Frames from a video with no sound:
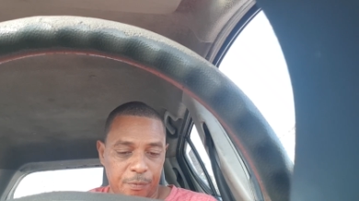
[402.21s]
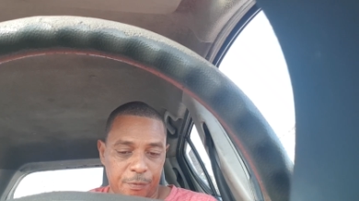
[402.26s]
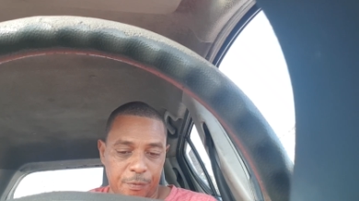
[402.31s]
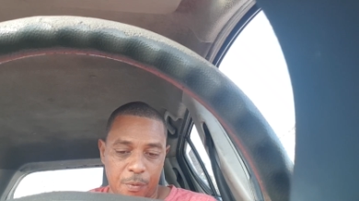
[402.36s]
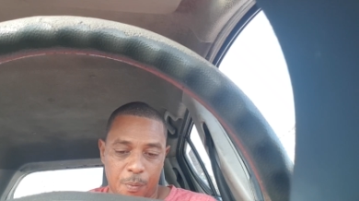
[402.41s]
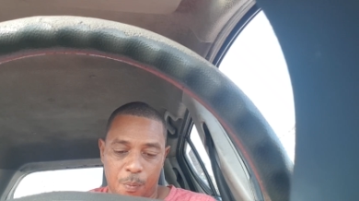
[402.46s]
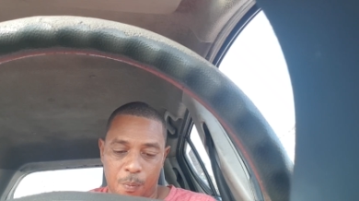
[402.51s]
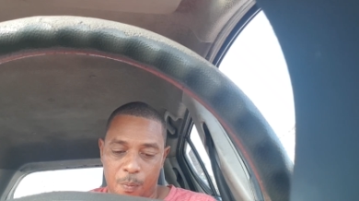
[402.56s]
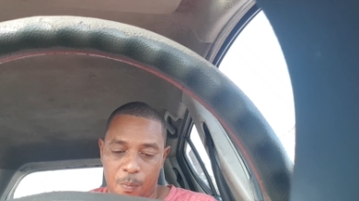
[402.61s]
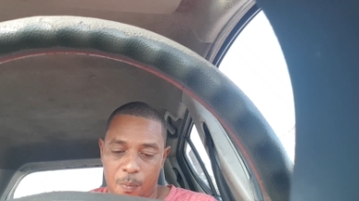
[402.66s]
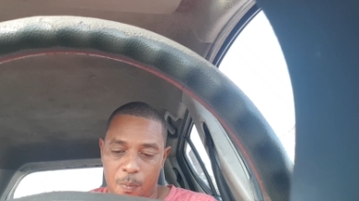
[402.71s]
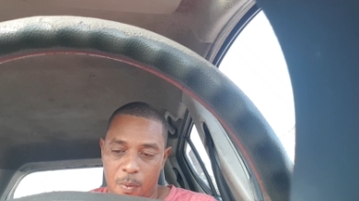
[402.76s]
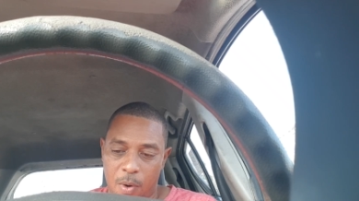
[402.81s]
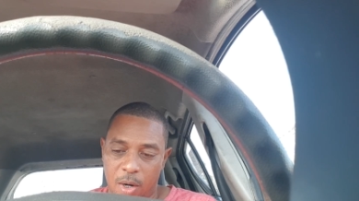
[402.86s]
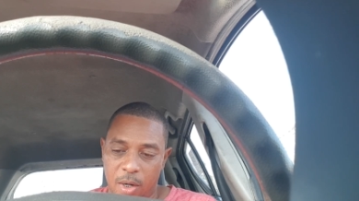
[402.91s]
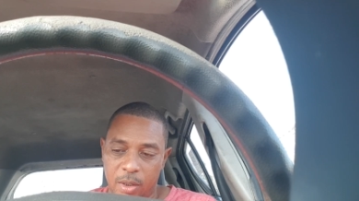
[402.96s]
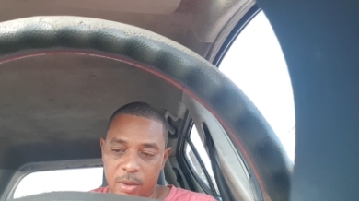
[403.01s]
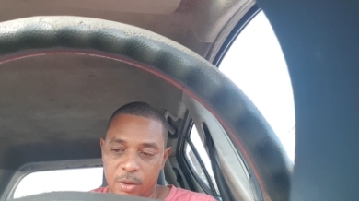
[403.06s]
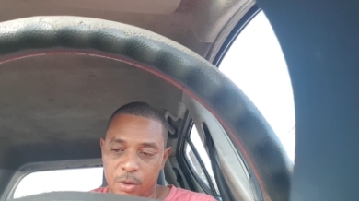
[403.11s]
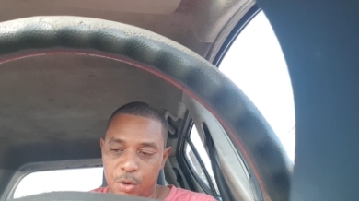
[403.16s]
for
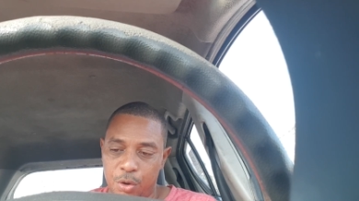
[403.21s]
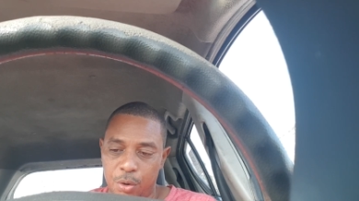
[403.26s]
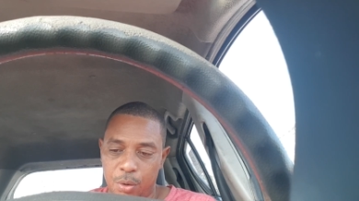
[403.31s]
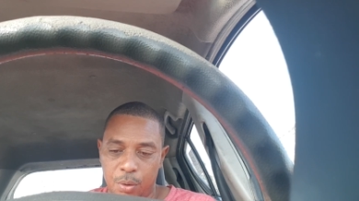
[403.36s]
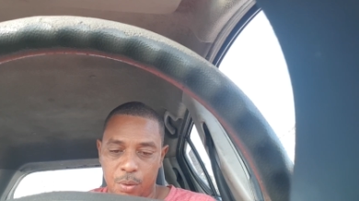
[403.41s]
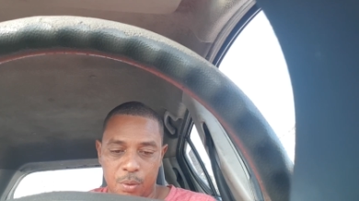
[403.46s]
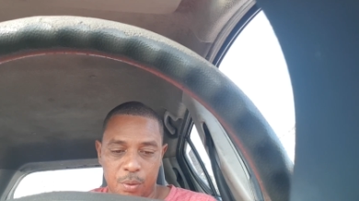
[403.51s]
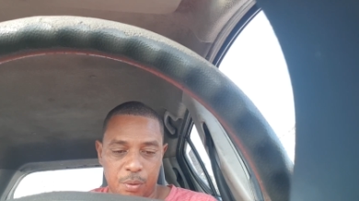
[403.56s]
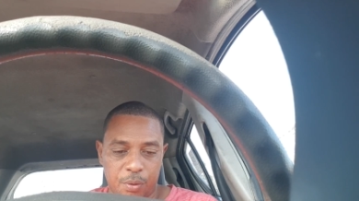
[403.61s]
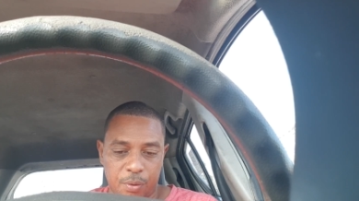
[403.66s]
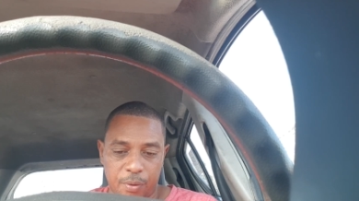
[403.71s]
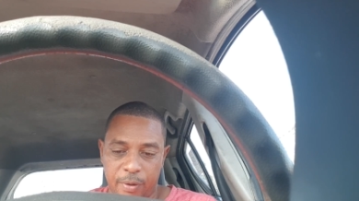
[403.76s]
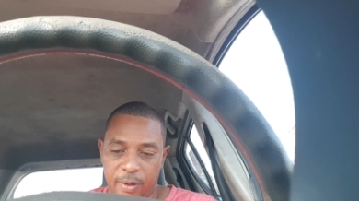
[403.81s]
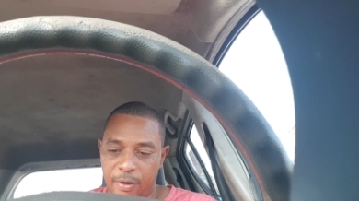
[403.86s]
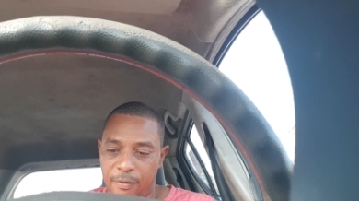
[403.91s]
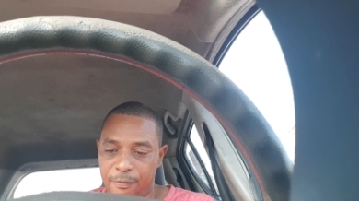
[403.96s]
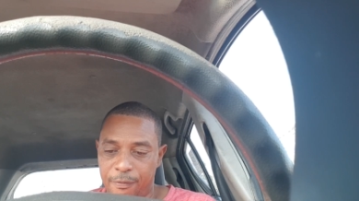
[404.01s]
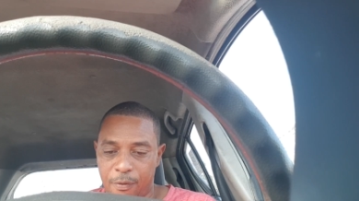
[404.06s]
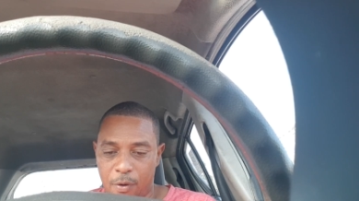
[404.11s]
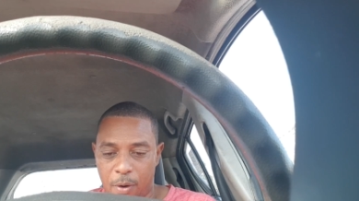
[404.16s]
1, 2,
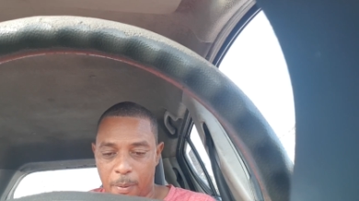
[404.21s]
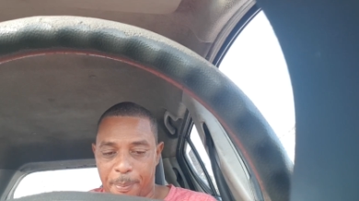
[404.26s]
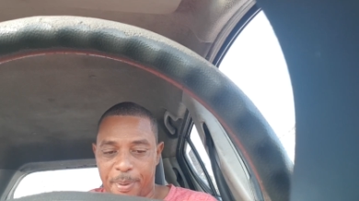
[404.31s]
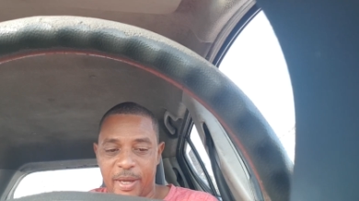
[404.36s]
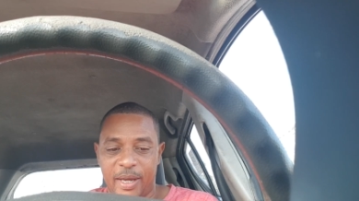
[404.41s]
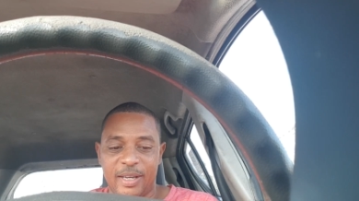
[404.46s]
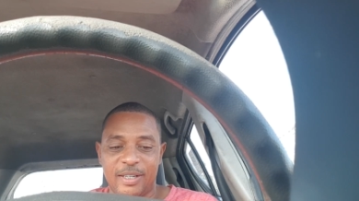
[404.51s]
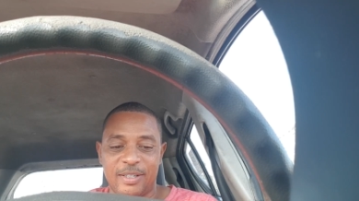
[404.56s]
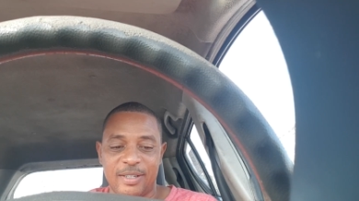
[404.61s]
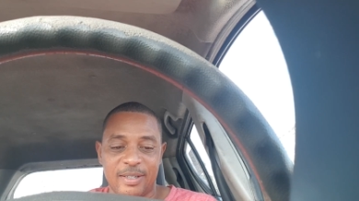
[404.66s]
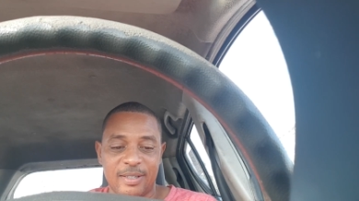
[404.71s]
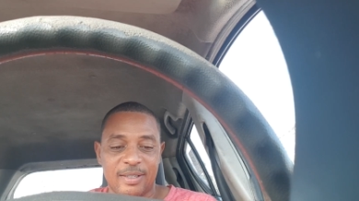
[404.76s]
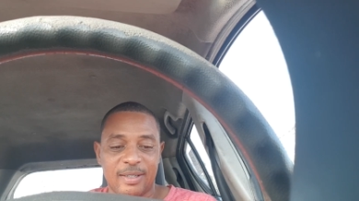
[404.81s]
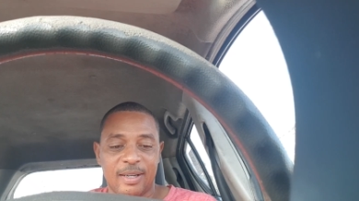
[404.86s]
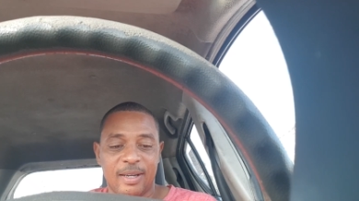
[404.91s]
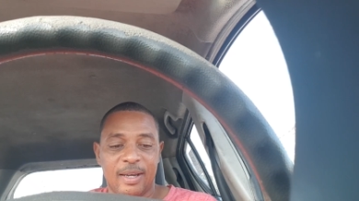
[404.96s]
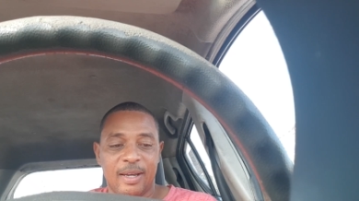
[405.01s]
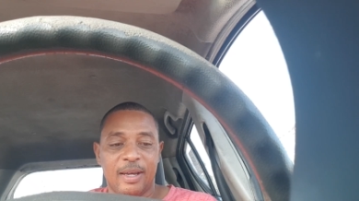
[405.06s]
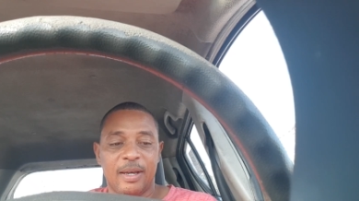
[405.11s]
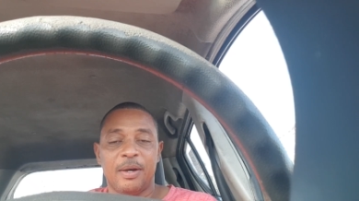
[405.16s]
3, 4 pages
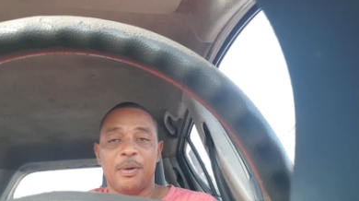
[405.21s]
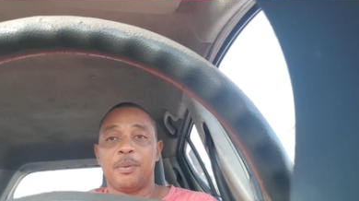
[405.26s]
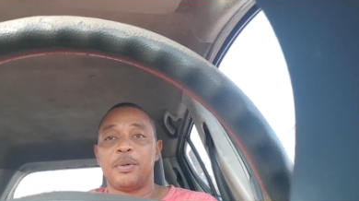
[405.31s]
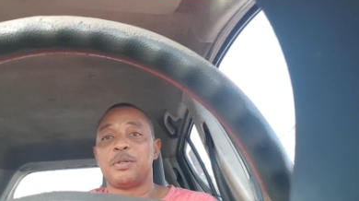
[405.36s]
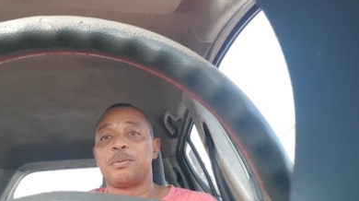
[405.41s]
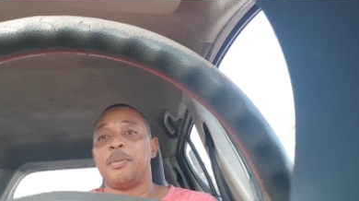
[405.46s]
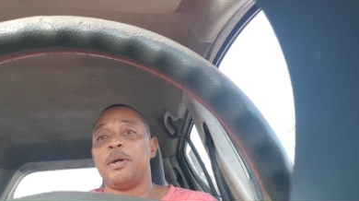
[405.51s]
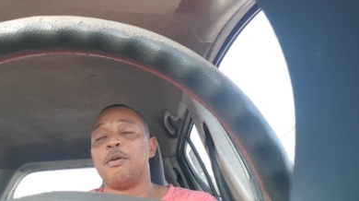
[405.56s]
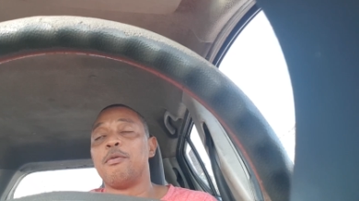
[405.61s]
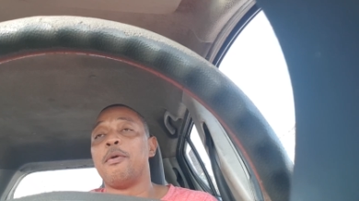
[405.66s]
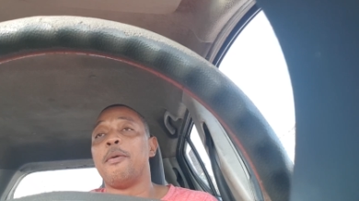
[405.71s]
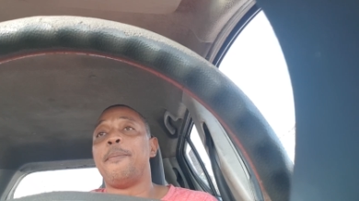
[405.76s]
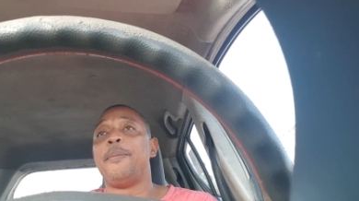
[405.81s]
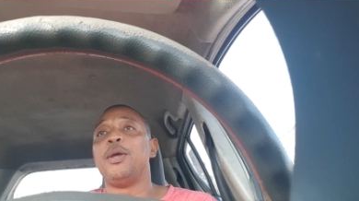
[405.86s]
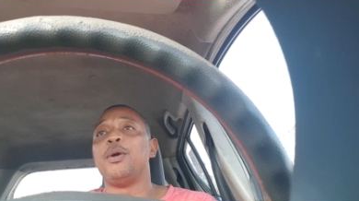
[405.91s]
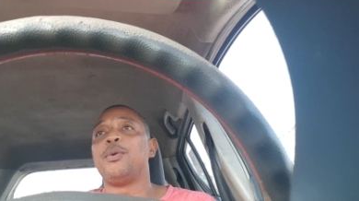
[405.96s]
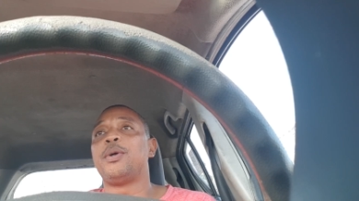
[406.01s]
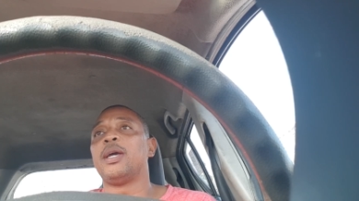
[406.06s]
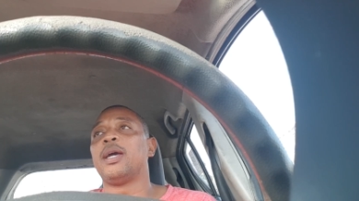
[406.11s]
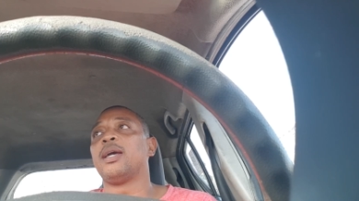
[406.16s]
was me
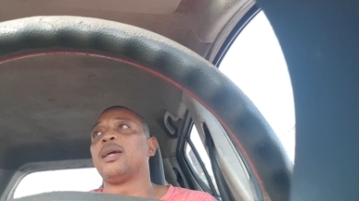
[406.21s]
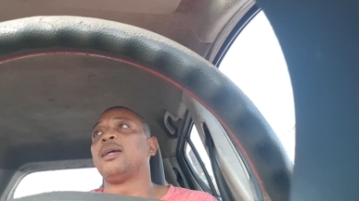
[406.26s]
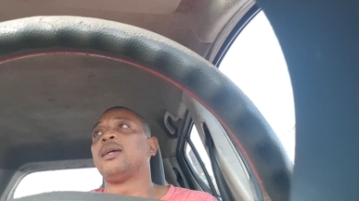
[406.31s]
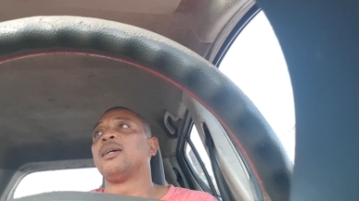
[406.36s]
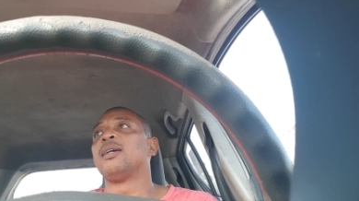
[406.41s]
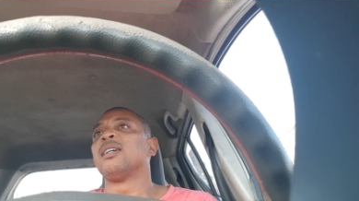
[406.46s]
rebuking